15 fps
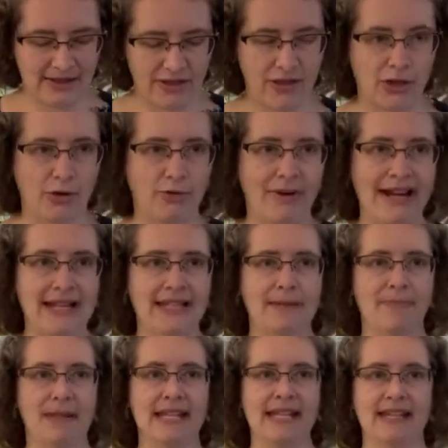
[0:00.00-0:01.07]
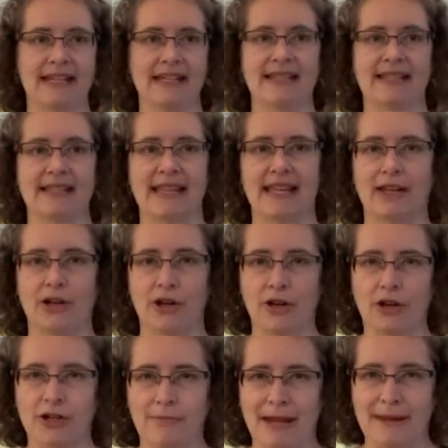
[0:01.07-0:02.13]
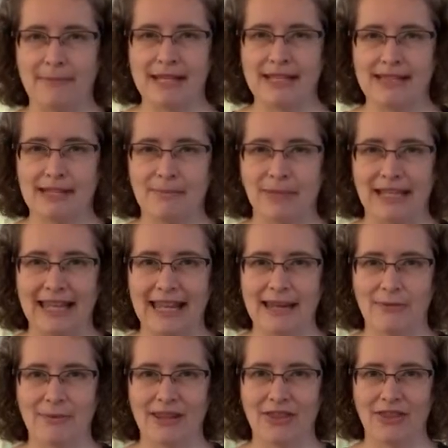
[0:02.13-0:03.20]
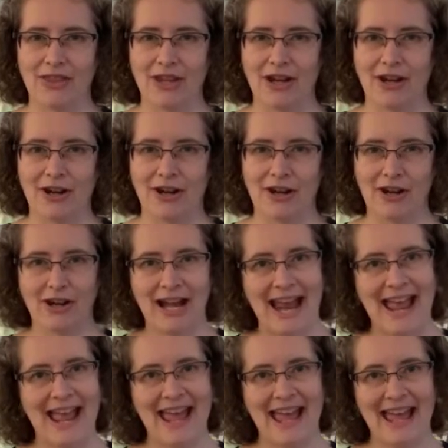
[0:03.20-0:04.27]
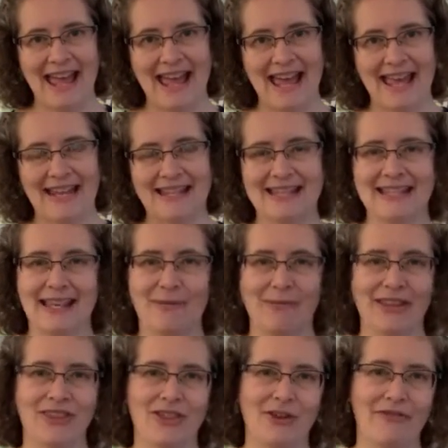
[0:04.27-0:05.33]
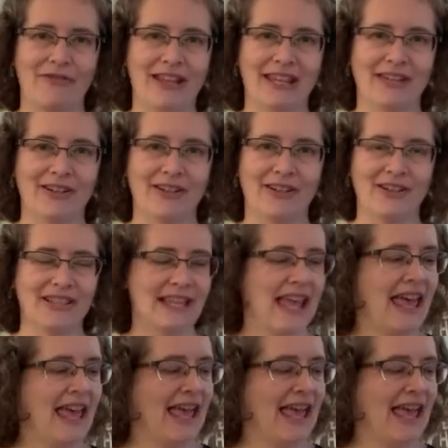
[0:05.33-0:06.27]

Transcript: They're great because they encourage babies to play with their hands and with their fingers.